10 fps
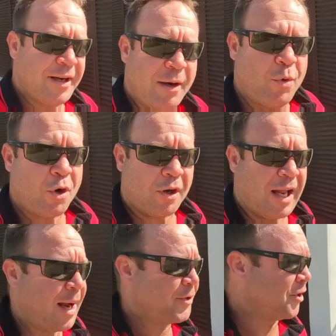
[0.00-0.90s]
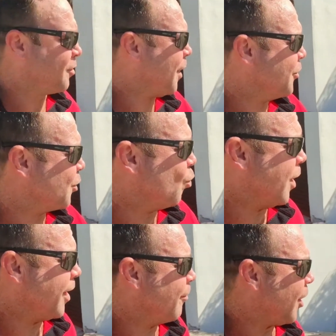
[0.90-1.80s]
It will collapse. It just depends on
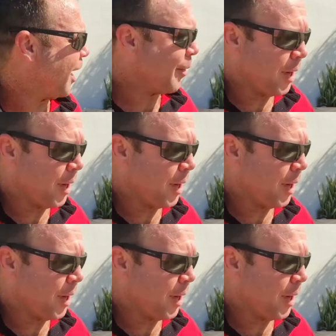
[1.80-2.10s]
when and by how